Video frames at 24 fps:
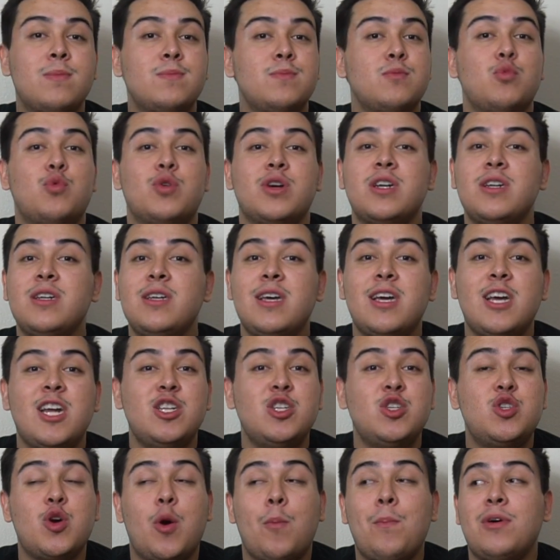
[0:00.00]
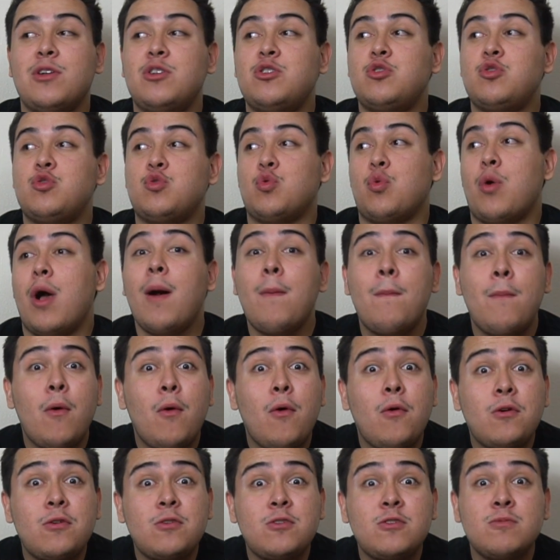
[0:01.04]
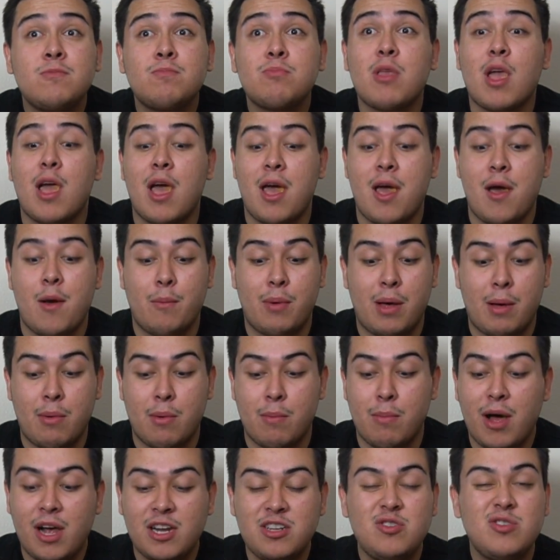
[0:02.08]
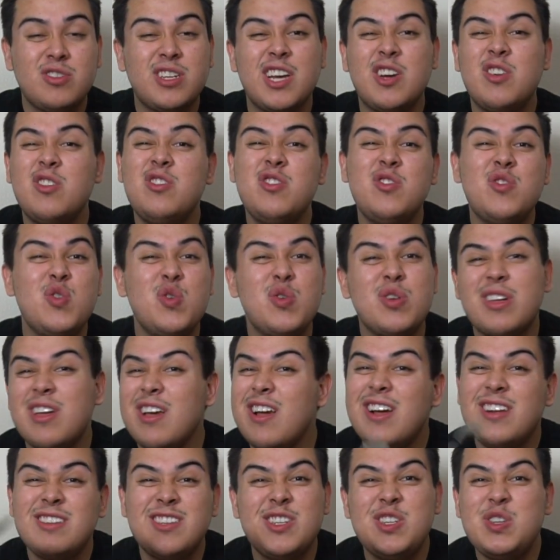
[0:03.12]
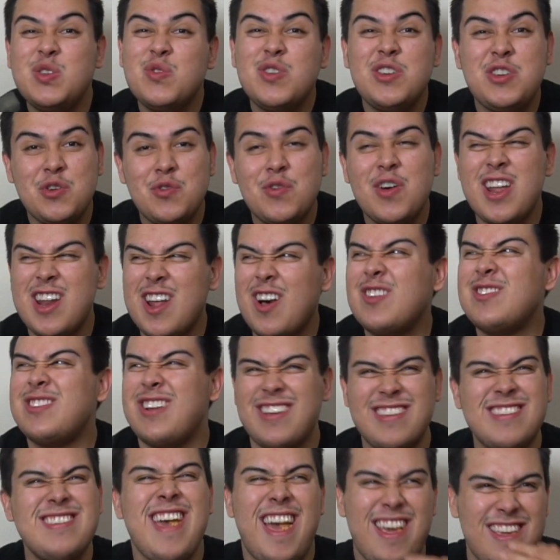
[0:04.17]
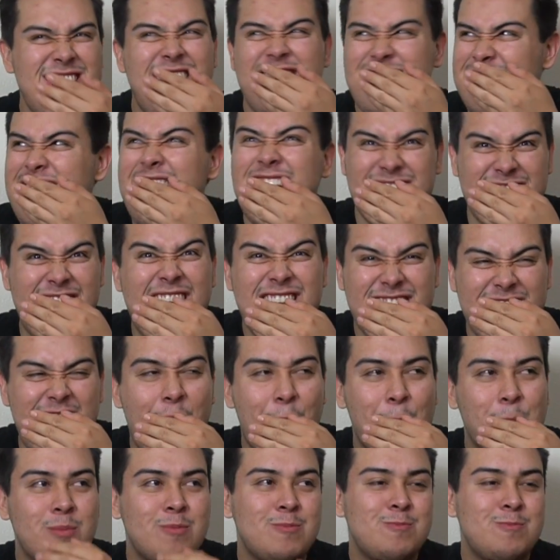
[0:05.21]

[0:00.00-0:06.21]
we're gonna get in so much trouble and blah blah blah. She was like, dude, who cares? Like, do it. And I was like, yeah.